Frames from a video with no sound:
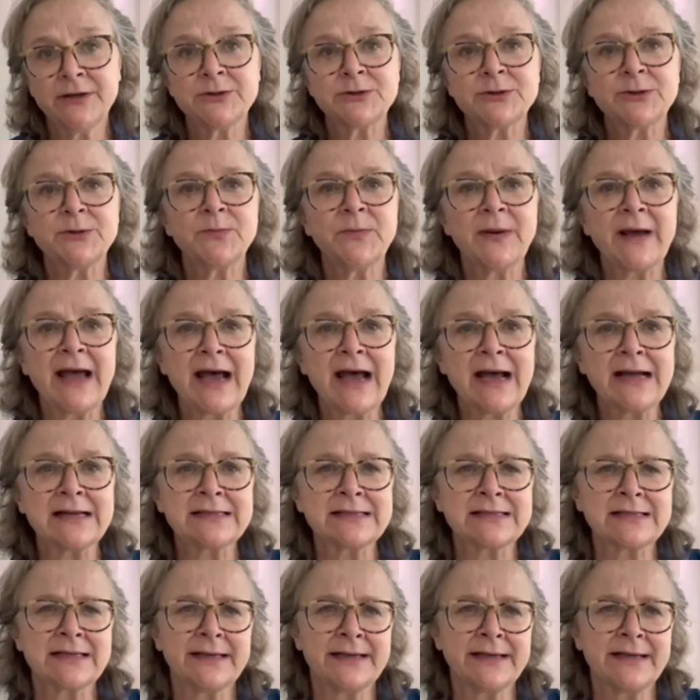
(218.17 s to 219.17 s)
to
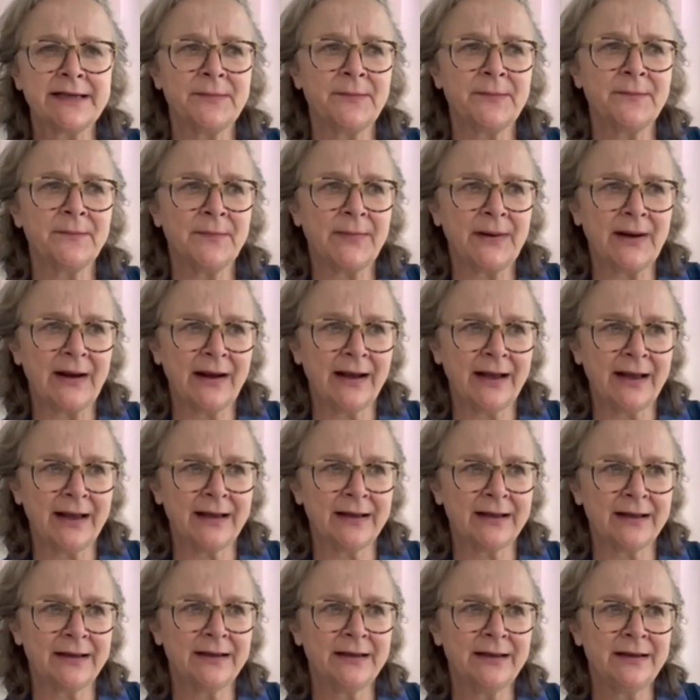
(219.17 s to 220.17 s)
pass him
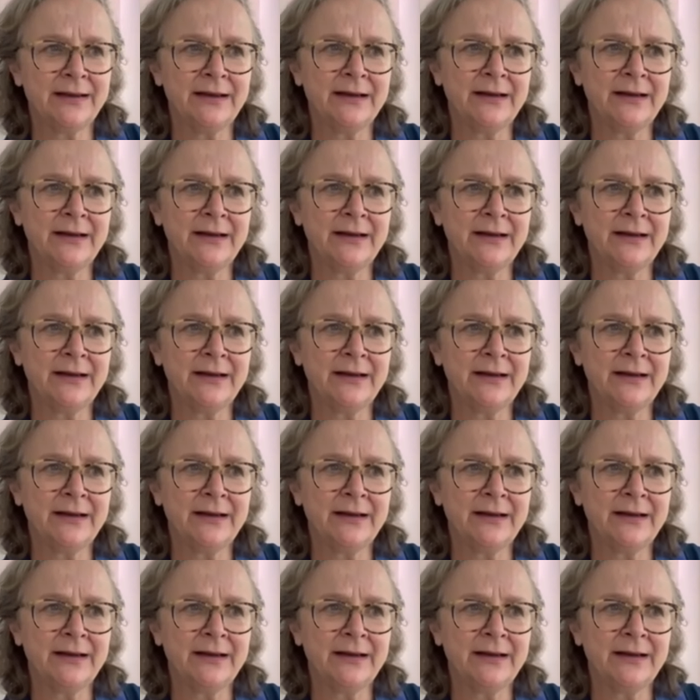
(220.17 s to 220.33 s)
by.